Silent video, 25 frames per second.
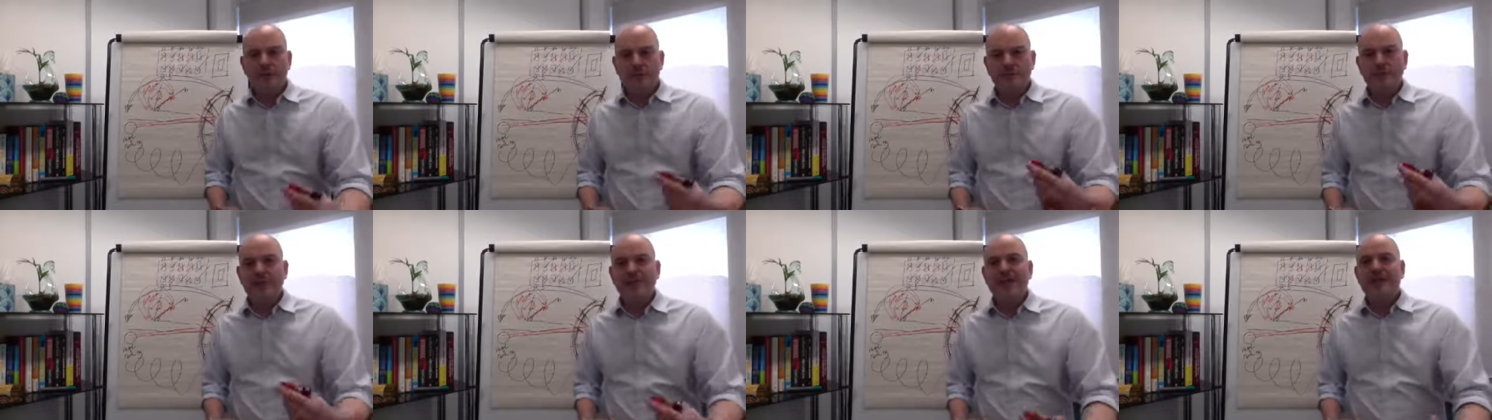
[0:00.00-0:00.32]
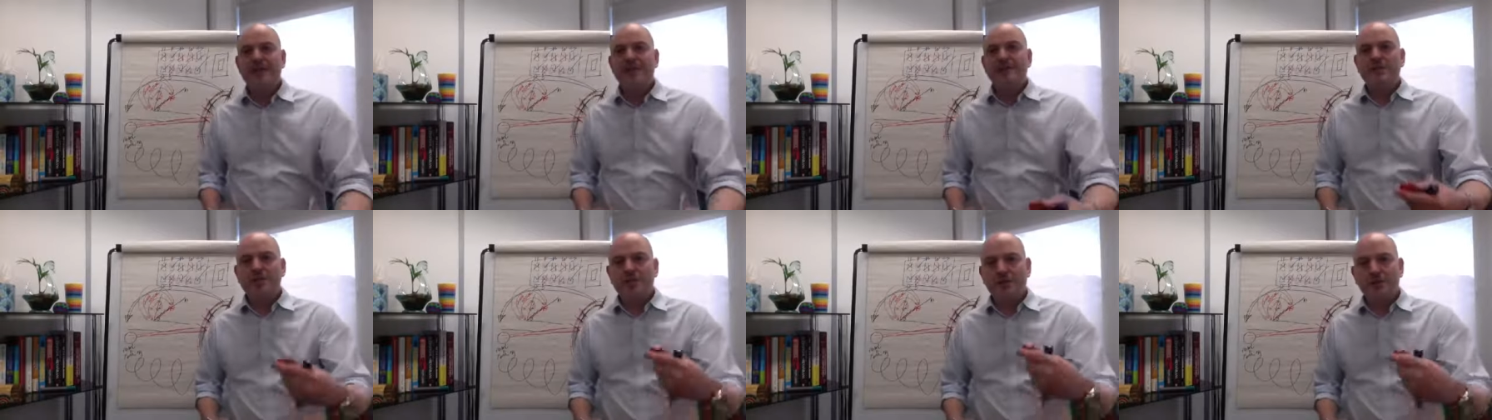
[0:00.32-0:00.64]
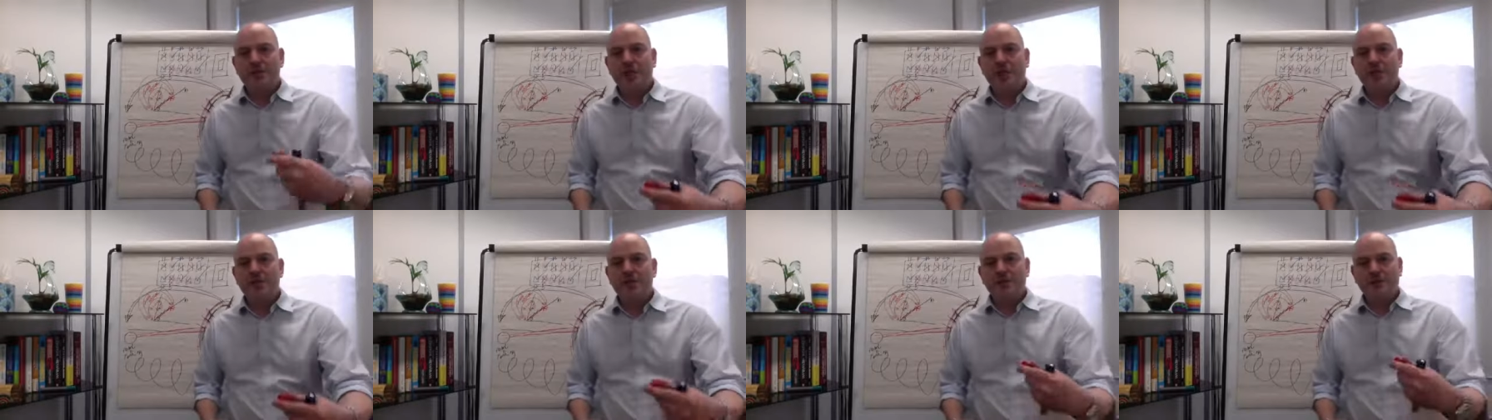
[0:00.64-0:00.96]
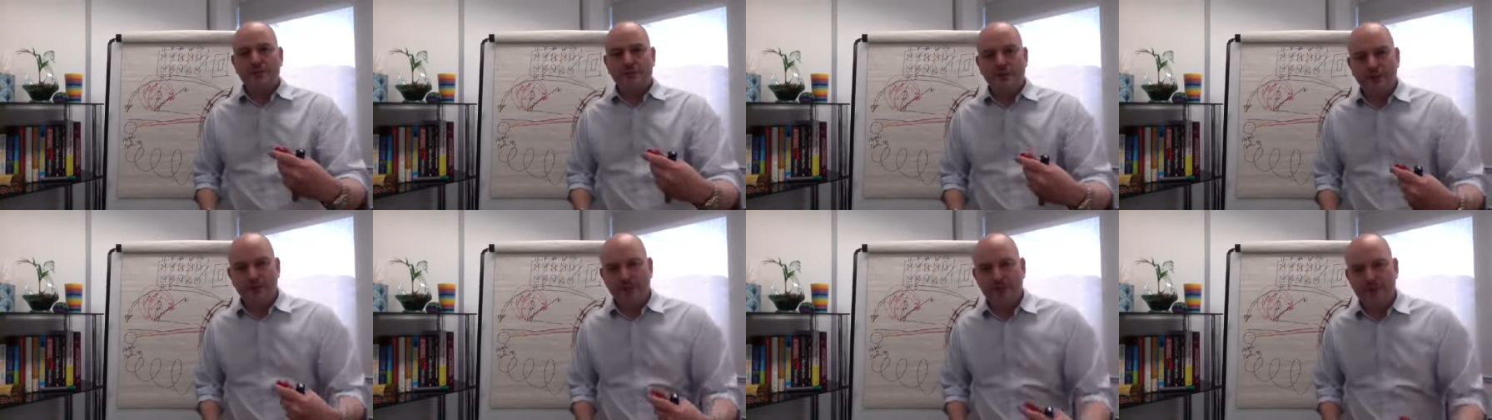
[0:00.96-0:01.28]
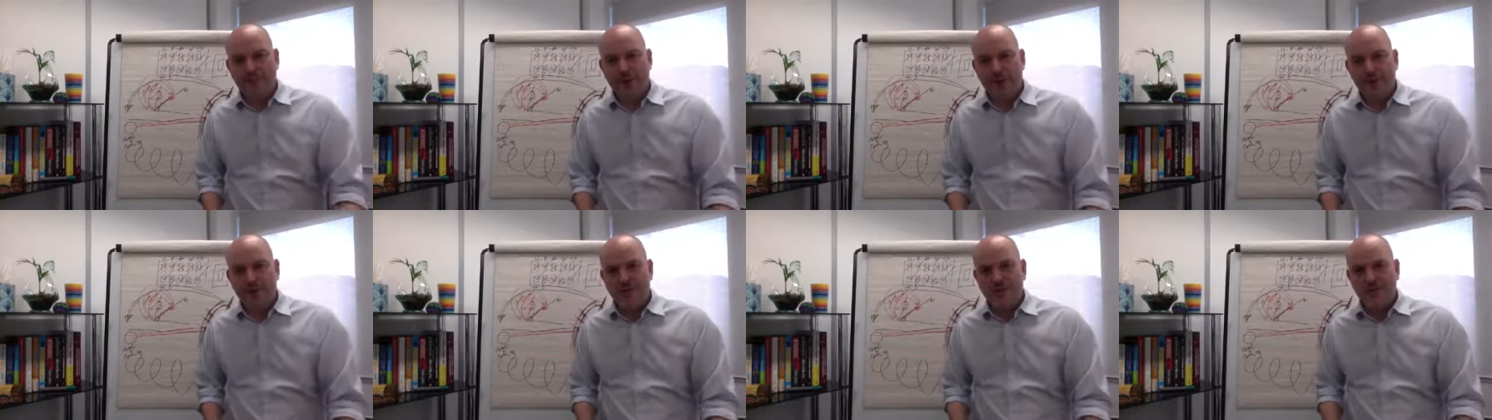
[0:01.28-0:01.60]
to be in charge of your
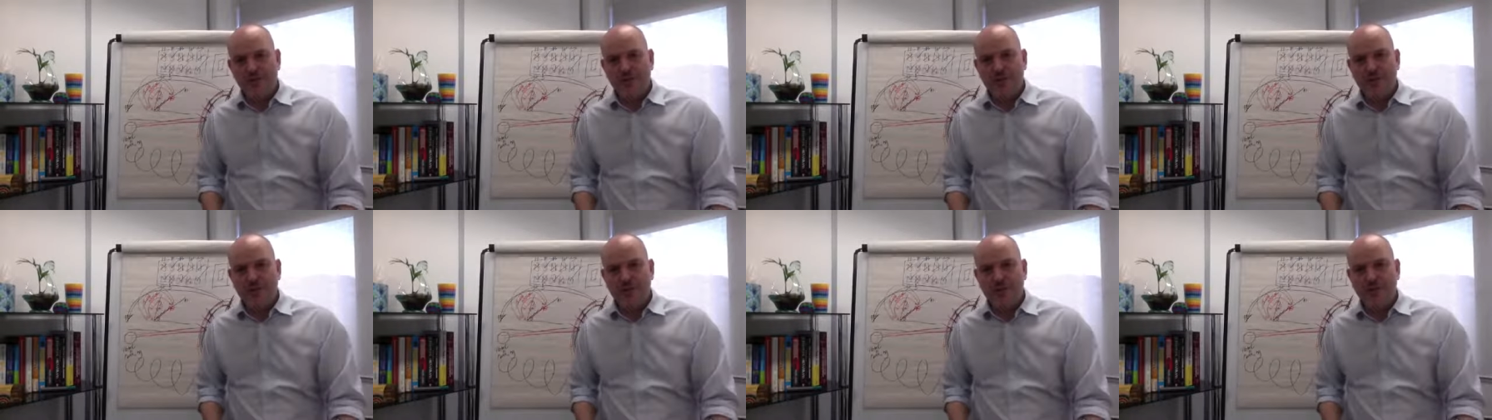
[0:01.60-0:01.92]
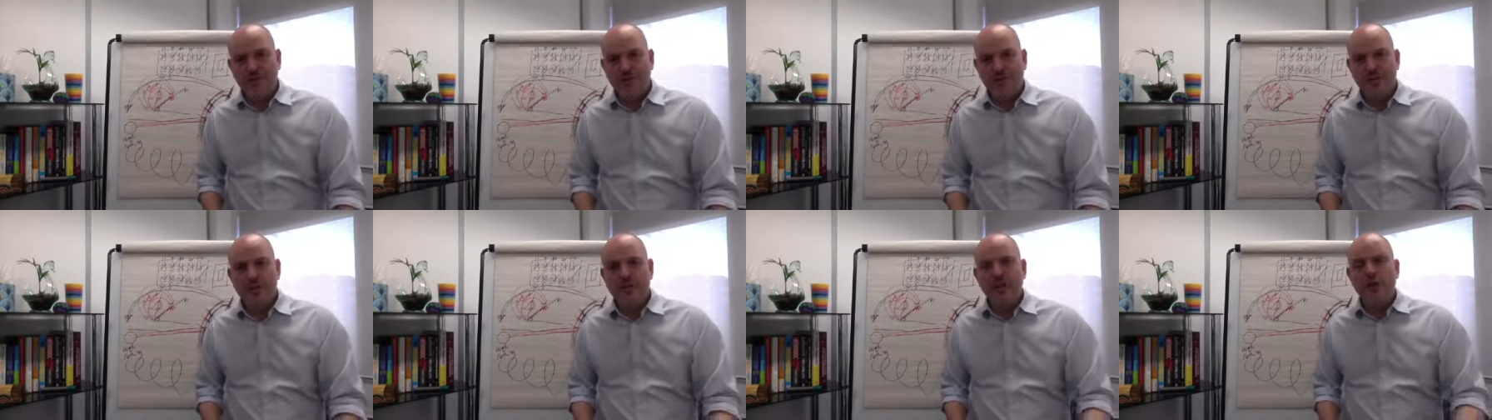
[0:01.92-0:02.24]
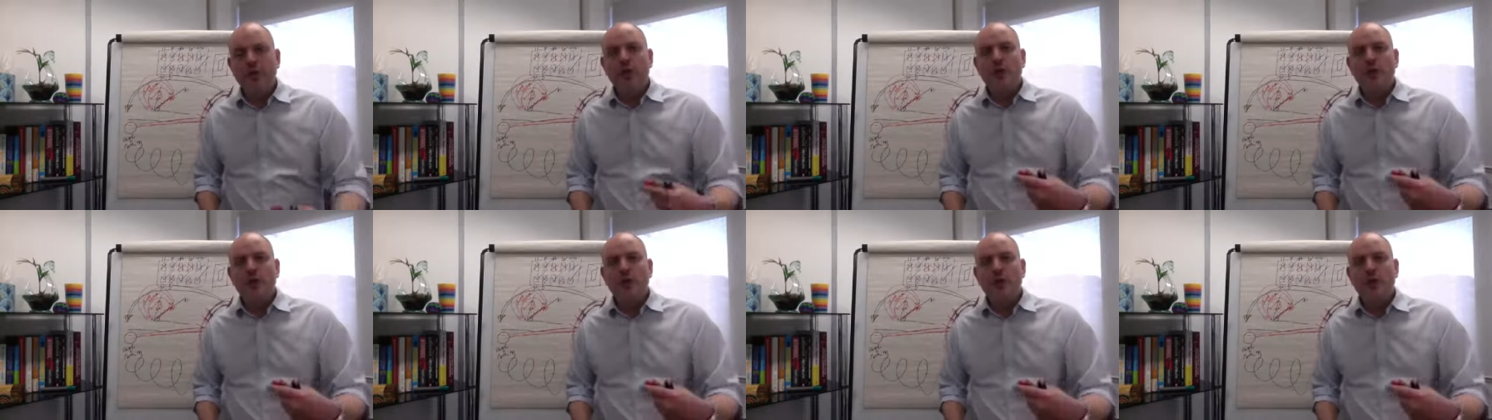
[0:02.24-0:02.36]
emotions,